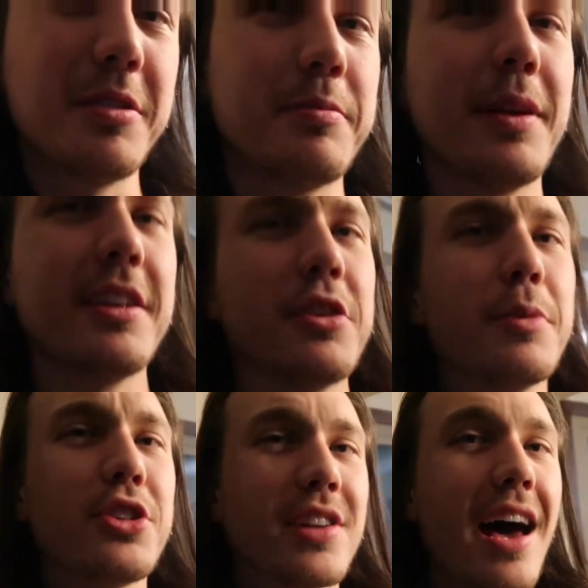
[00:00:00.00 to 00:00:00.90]
been spending too
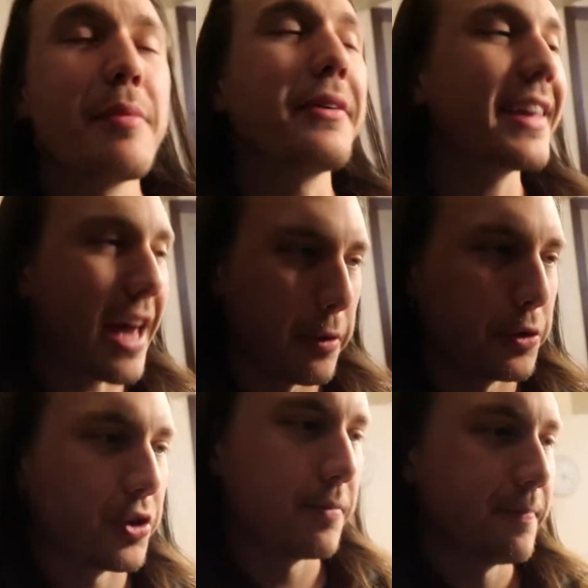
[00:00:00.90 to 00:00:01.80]
much time on the
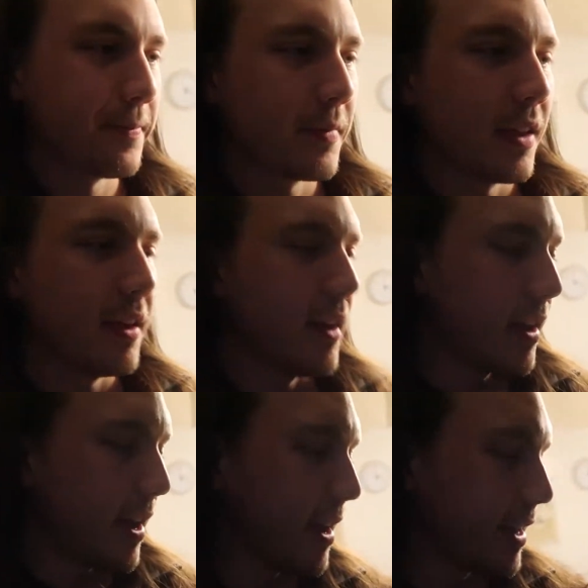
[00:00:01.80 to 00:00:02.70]
couch
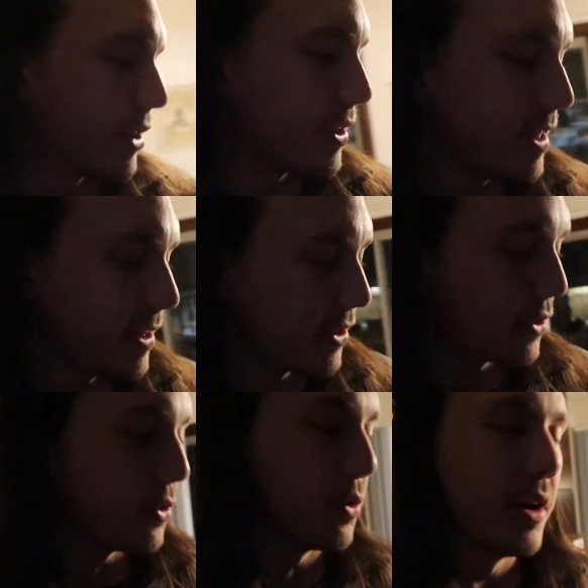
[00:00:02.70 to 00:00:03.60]
and I just need
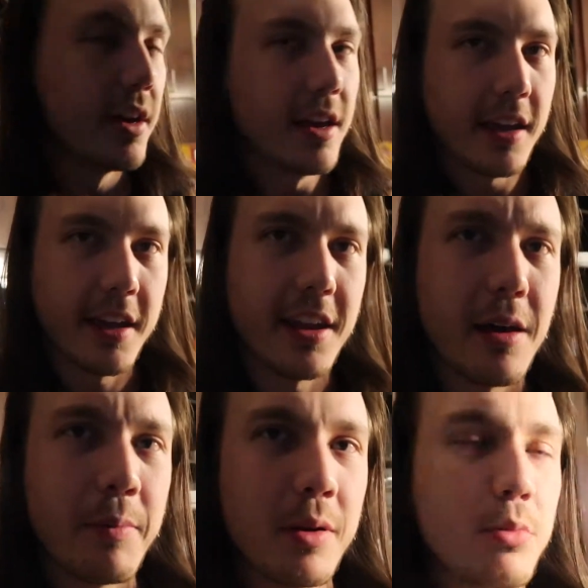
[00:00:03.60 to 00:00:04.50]
to get
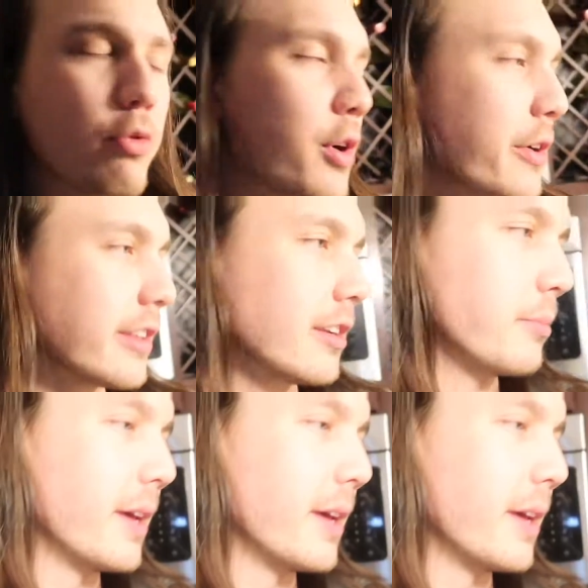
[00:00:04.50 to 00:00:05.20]
up, move around a little